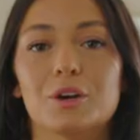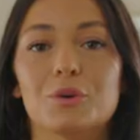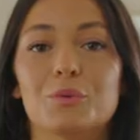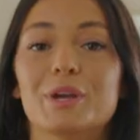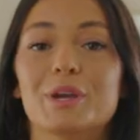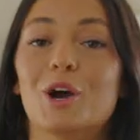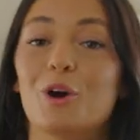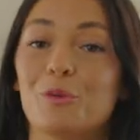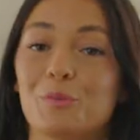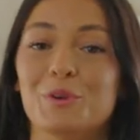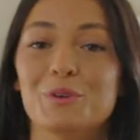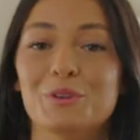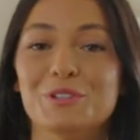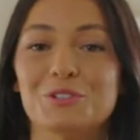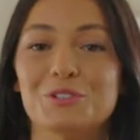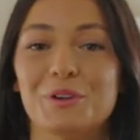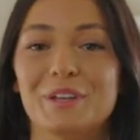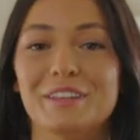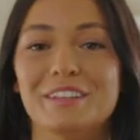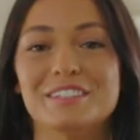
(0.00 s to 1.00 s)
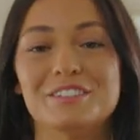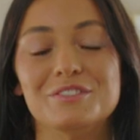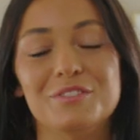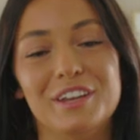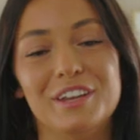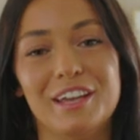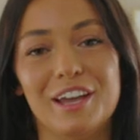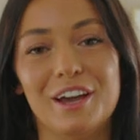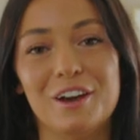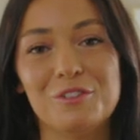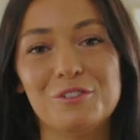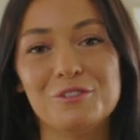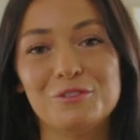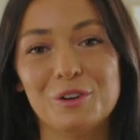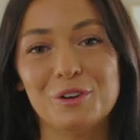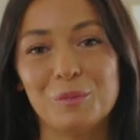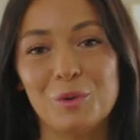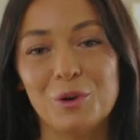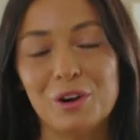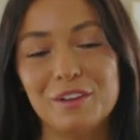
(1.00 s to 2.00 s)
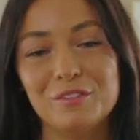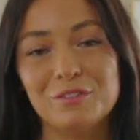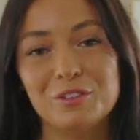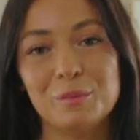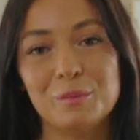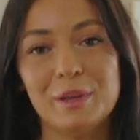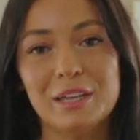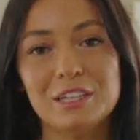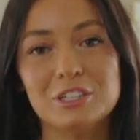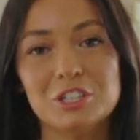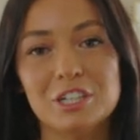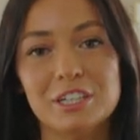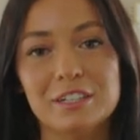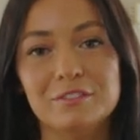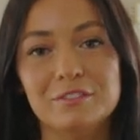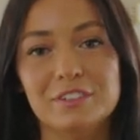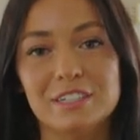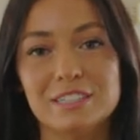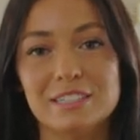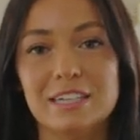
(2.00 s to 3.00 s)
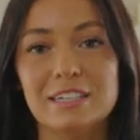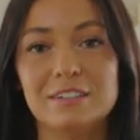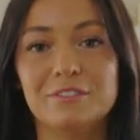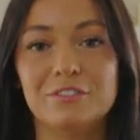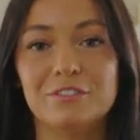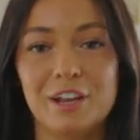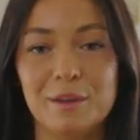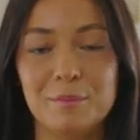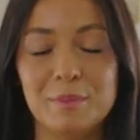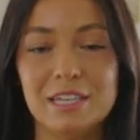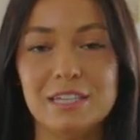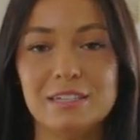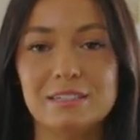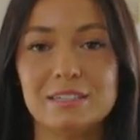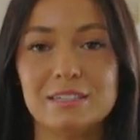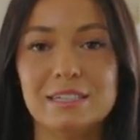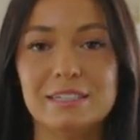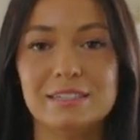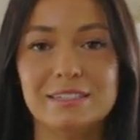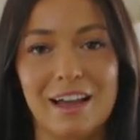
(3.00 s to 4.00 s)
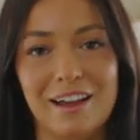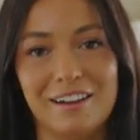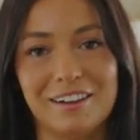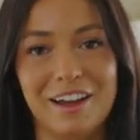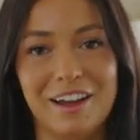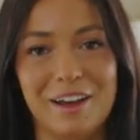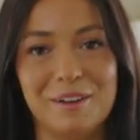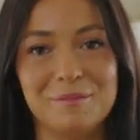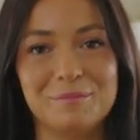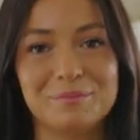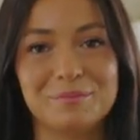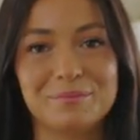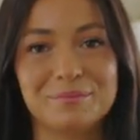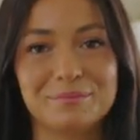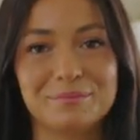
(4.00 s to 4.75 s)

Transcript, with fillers: We hope you enjoyed this video. For more information, visit frameiteasy.com.